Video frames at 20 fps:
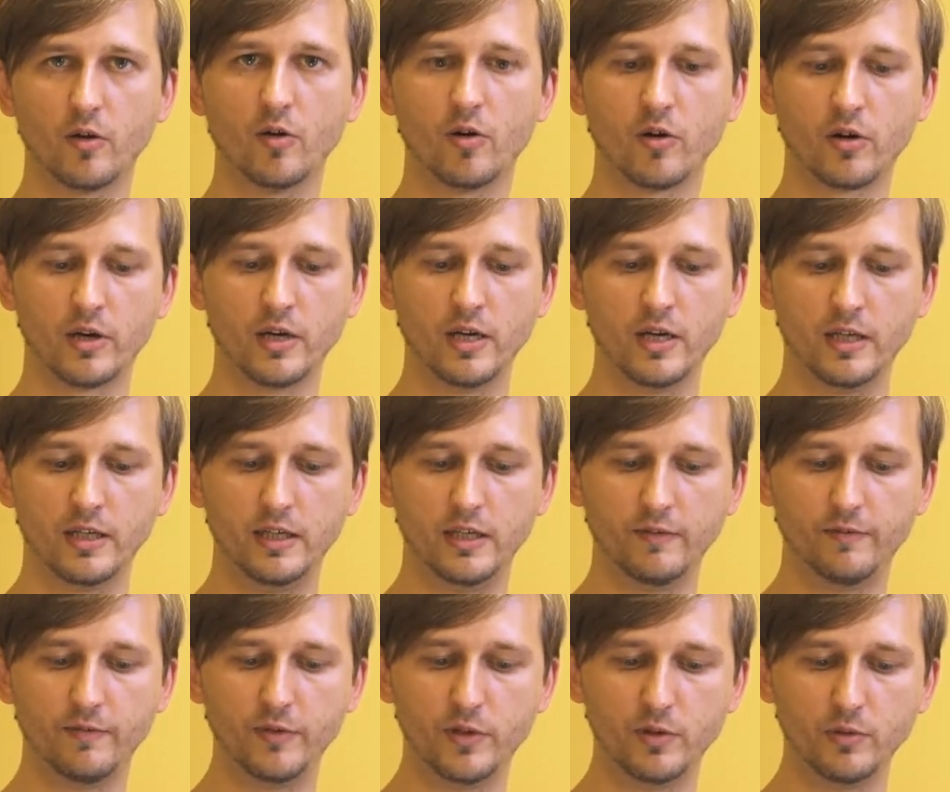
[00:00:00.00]
or
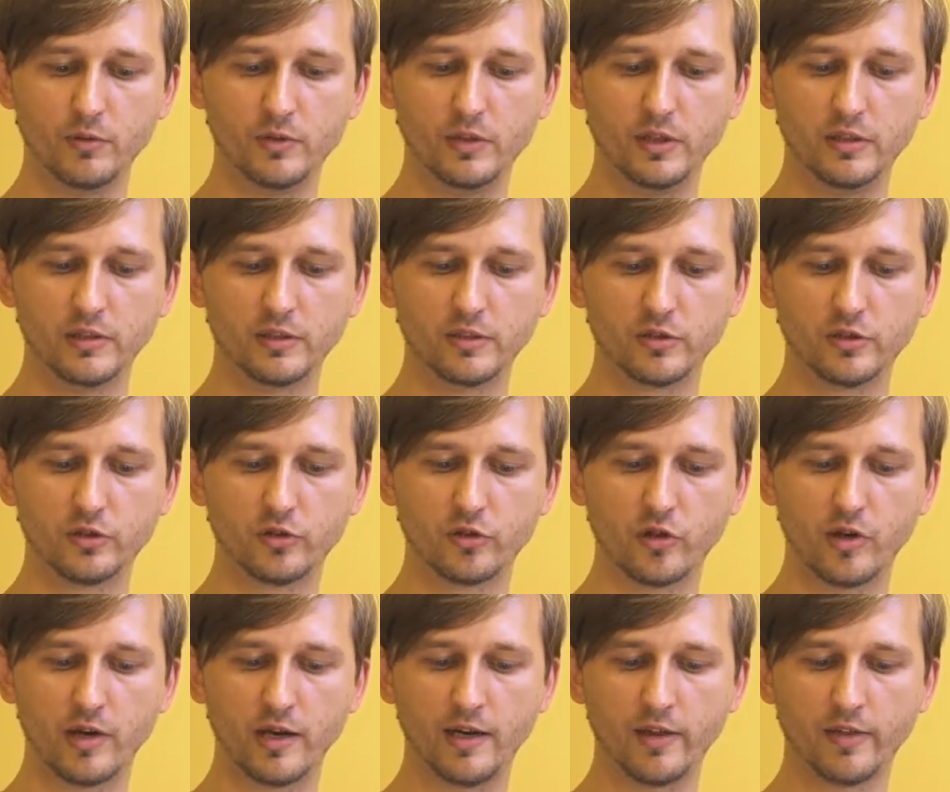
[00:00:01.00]
if you didn't
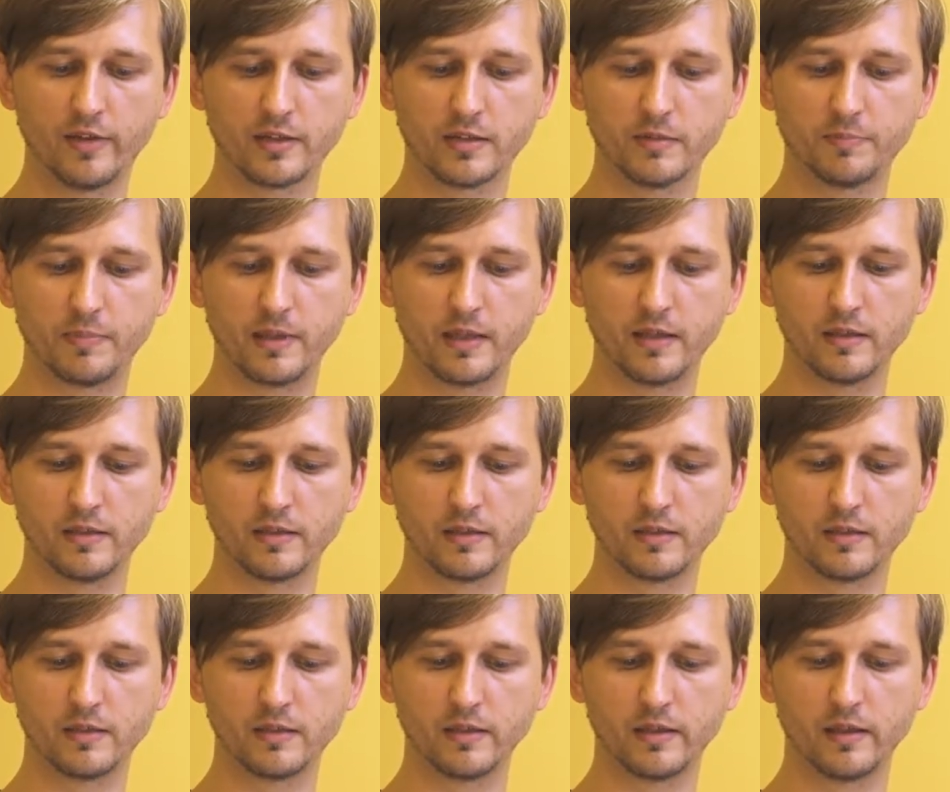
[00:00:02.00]
try to
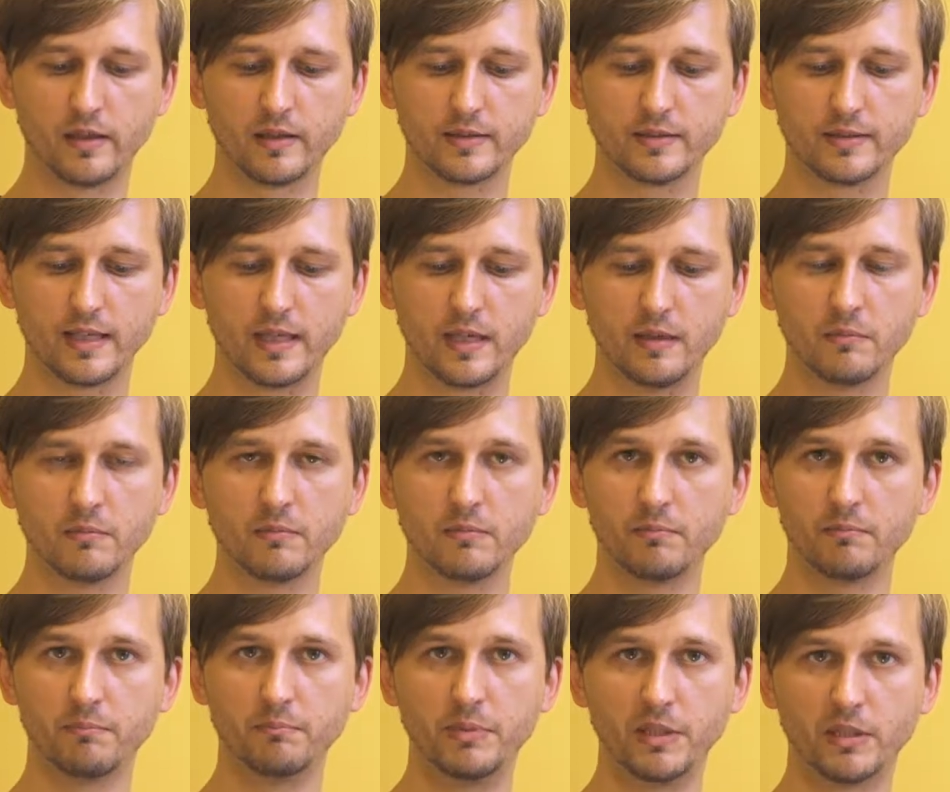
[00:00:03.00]
spend the same
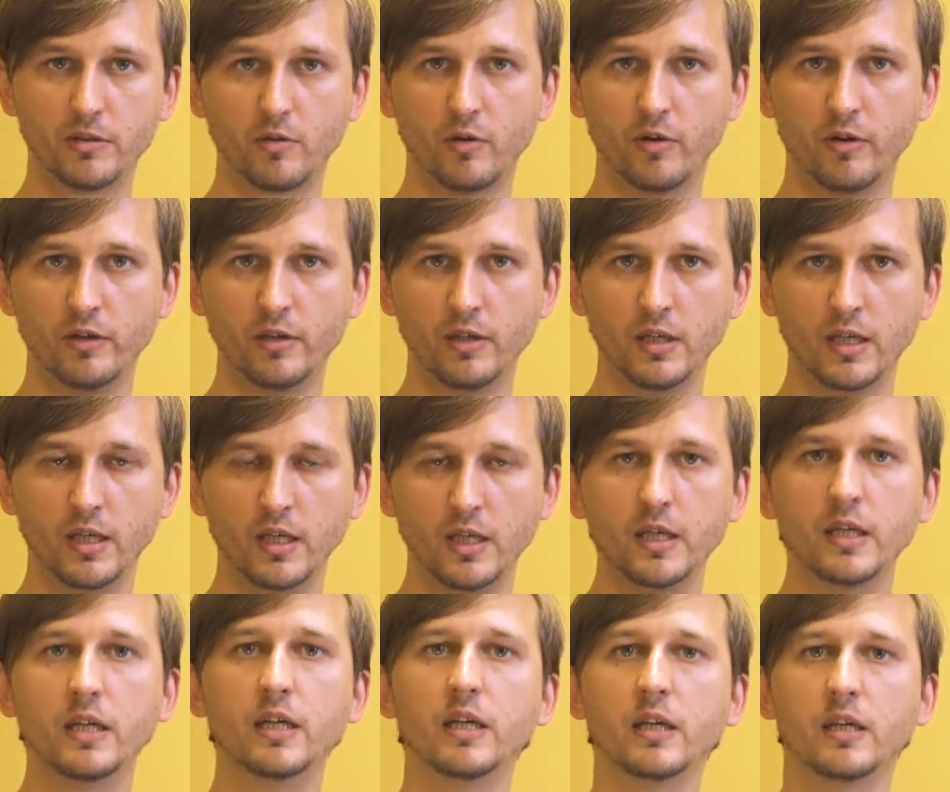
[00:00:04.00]
Bitcoin
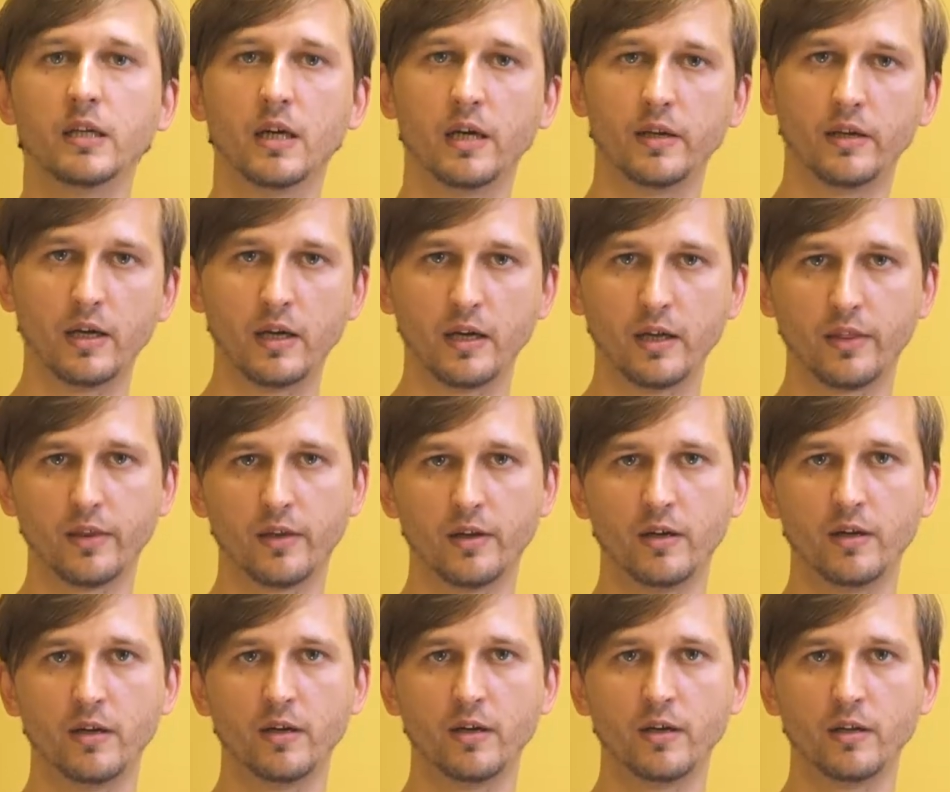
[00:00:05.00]
in
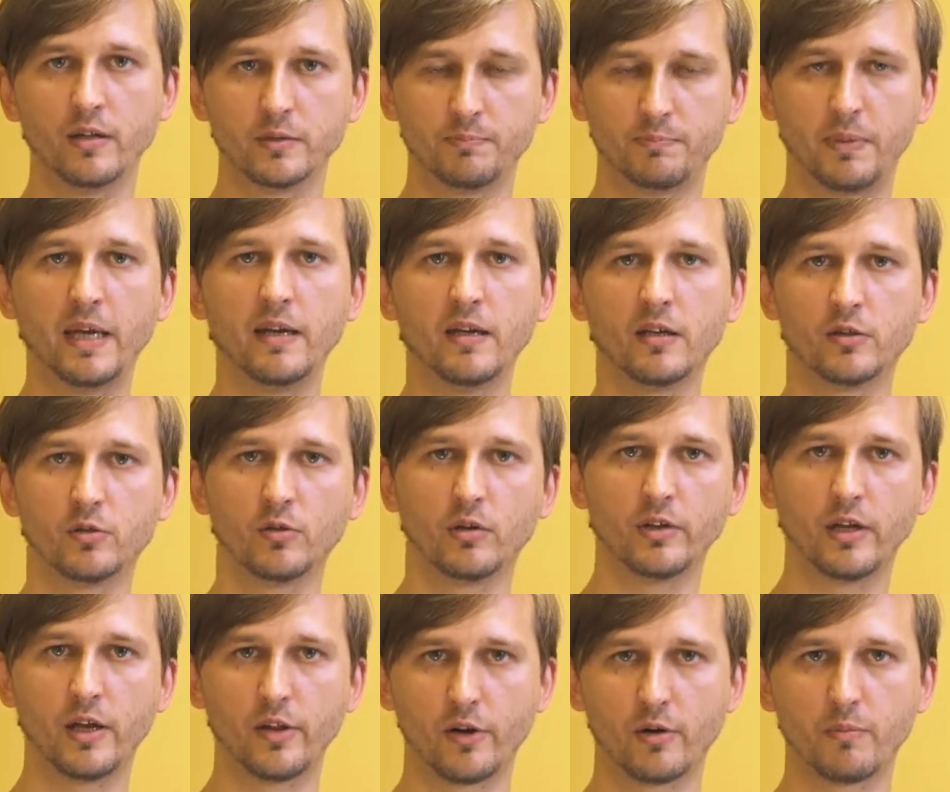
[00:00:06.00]
another paying to
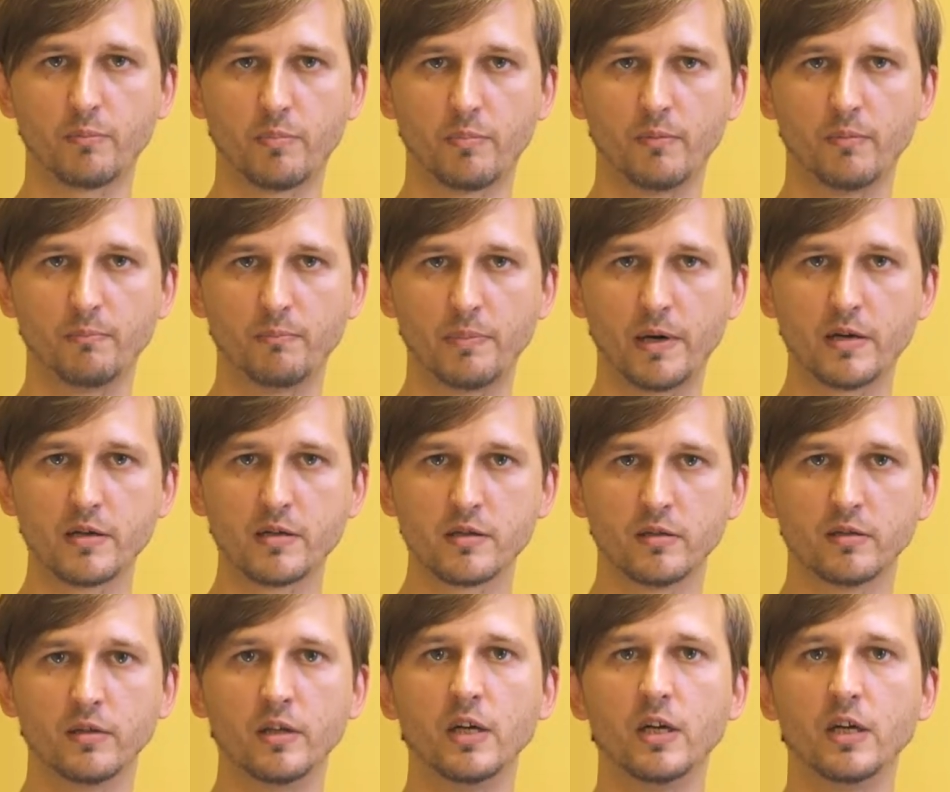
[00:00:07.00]
another
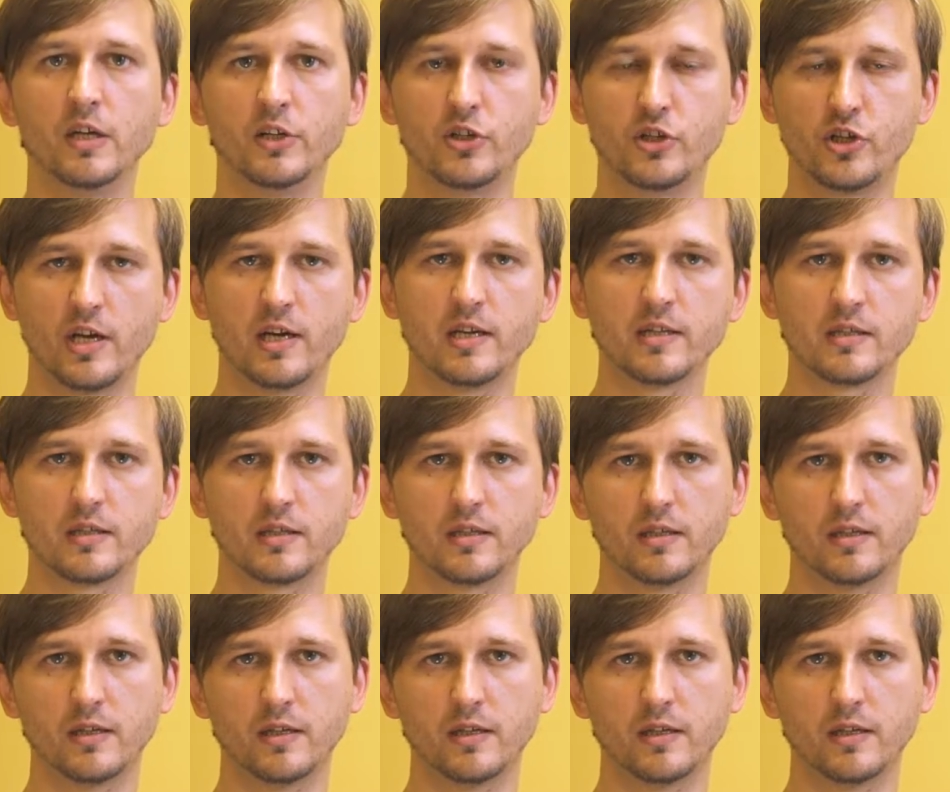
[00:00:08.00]
person, just